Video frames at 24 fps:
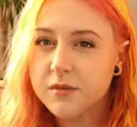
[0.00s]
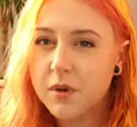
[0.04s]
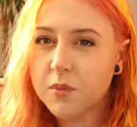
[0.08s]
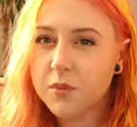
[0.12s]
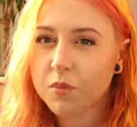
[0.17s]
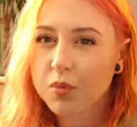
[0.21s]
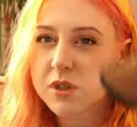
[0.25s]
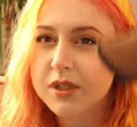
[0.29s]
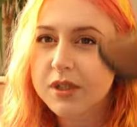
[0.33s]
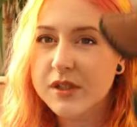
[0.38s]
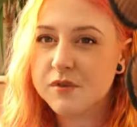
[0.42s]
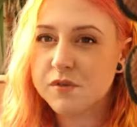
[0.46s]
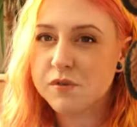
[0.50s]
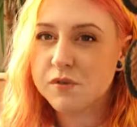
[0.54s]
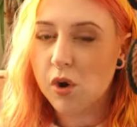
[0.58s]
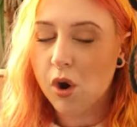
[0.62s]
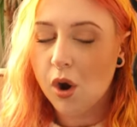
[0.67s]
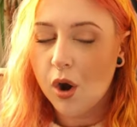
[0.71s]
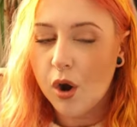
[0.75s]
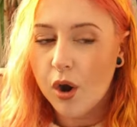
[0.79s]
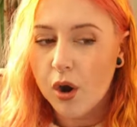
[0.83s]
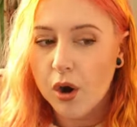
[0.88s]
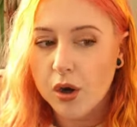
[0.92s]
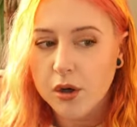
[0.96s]
one was
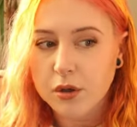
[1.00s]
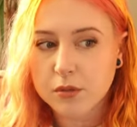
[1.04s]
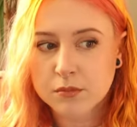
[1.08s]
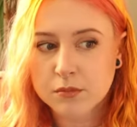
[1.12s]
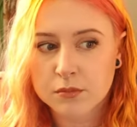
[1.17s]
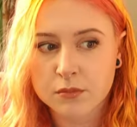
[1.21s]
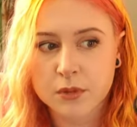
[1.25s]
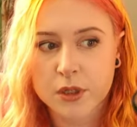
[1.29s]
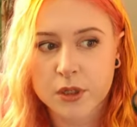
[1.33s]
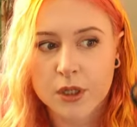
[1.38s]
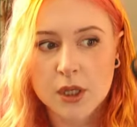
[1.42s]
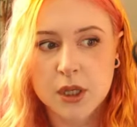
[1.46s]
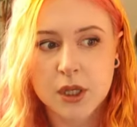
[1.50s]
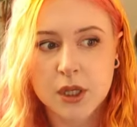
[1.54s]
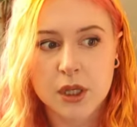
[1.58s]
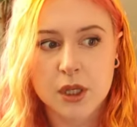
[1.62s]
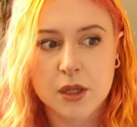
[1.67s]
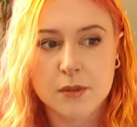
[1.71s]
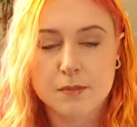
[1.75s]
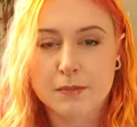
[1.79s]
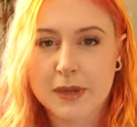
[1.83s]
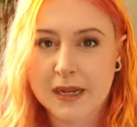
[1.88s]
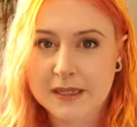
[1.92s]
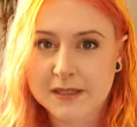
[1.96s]
from
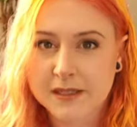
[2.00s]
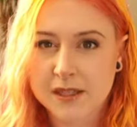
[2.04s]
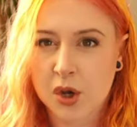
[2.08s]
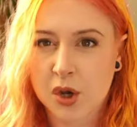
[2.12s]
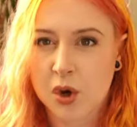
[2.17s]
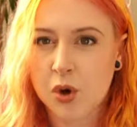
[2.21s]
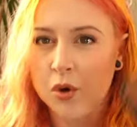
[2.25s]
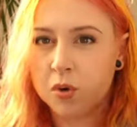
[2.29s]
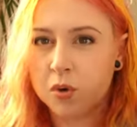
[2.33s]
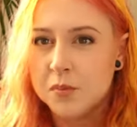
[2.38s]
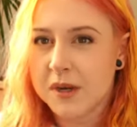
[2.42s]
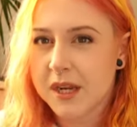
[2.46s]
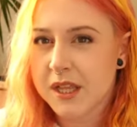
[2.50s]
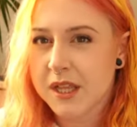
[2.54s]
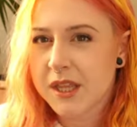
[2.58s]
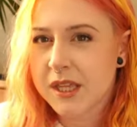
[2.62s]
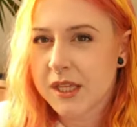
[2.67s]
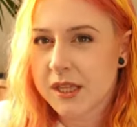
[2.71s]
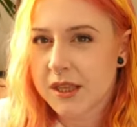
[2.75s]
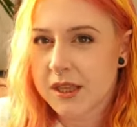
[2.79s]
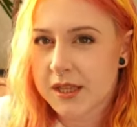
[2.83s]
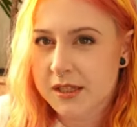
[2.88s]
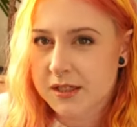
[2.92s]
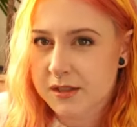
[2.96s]
Pets at Home, and I
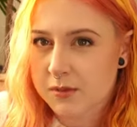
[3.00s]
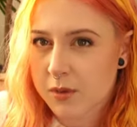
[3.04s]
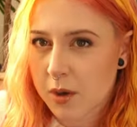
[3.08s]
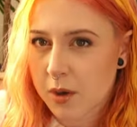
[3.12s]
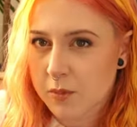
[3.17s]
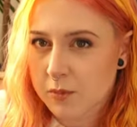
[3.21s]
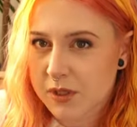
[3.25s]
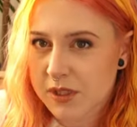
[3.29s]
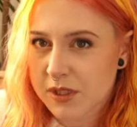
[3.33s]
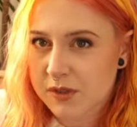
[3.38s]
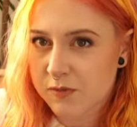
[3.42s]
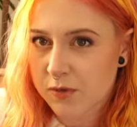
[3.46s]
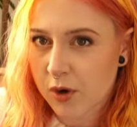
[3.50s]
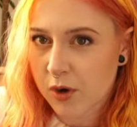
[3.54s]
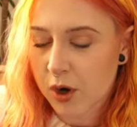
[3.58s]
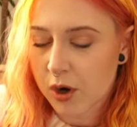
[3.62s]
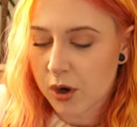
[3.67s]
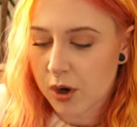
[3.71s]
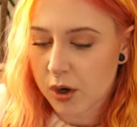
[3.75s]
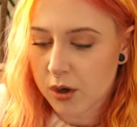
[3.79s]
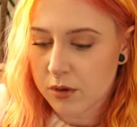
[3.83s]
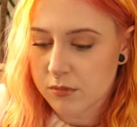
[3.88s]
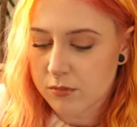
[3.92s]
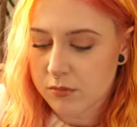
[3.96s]
think this one was
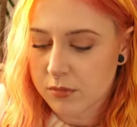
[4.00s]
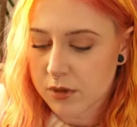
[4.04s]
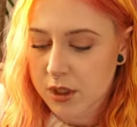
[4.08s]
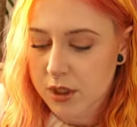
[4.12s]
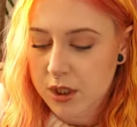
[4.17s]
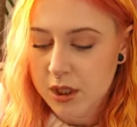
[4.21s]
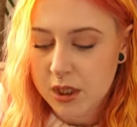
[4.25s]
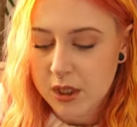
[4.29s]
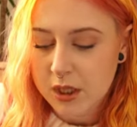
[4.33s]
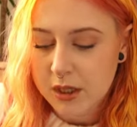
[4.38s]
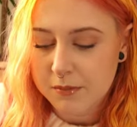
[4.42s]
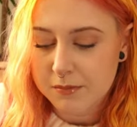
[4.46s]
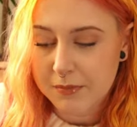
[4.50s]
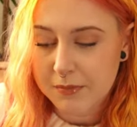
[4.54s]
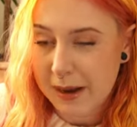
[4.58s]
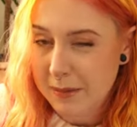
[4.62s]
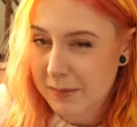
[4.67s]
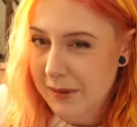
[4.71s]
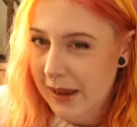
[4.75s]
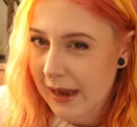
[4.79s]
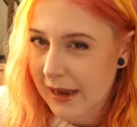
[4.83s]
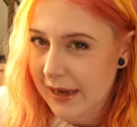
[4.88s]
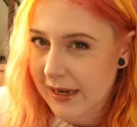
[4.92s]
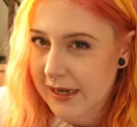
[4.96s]
from My
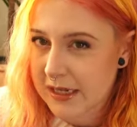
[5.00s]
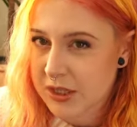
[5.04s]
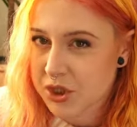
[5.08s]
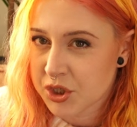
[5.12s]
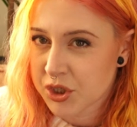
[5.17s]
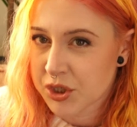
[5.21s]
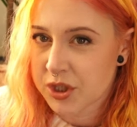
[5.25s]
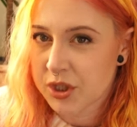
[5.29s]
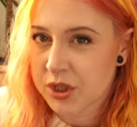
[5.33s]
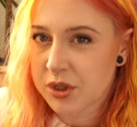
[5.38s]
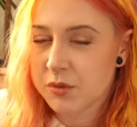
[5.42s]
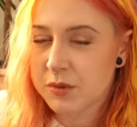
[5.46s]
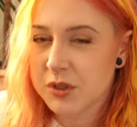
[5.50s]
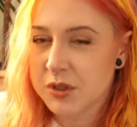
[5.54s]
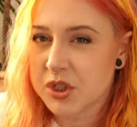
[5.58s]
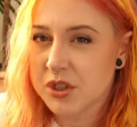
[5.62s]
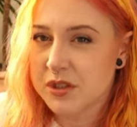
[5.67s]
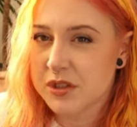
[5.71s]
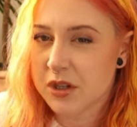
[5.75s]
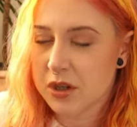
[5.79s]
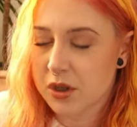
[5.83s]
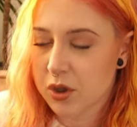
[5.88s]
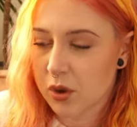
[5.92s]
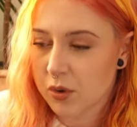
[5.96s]
Pet HQ, which
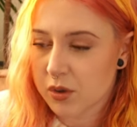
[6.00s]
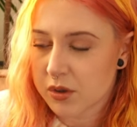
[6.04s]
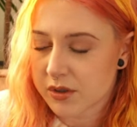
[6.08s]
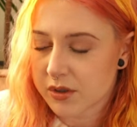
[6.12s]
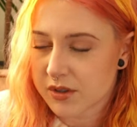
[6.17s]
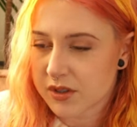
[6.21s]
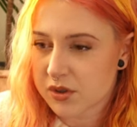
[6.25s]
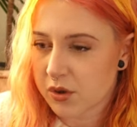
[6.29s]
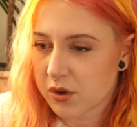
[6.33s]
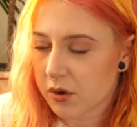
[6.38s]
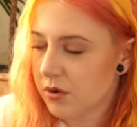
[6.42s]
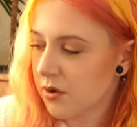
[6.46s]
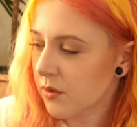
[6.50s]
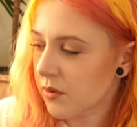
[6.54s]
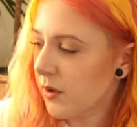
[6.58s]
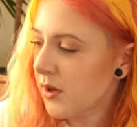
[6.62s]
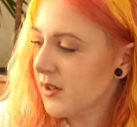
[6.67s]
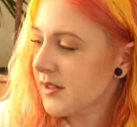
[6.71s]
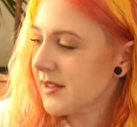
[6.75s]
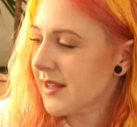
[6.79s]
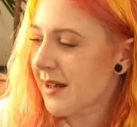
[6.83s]
is a local store to us.